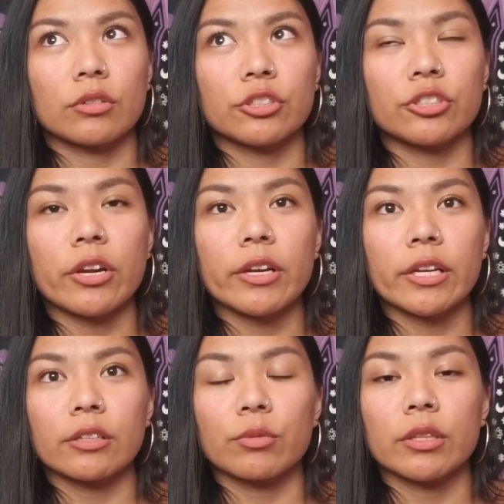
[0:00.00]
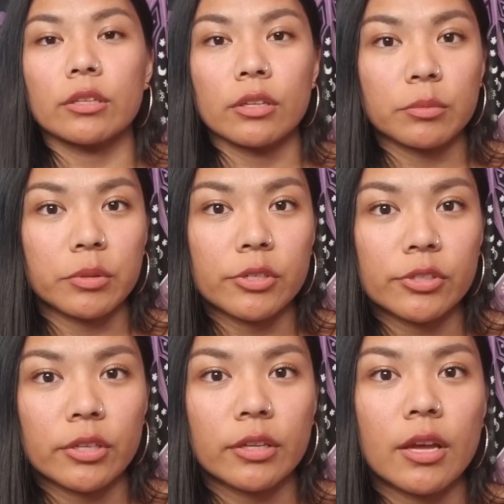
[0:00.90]
sharing with another
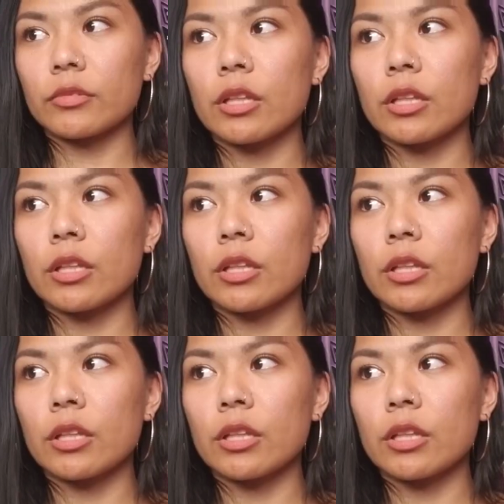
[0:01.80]
person,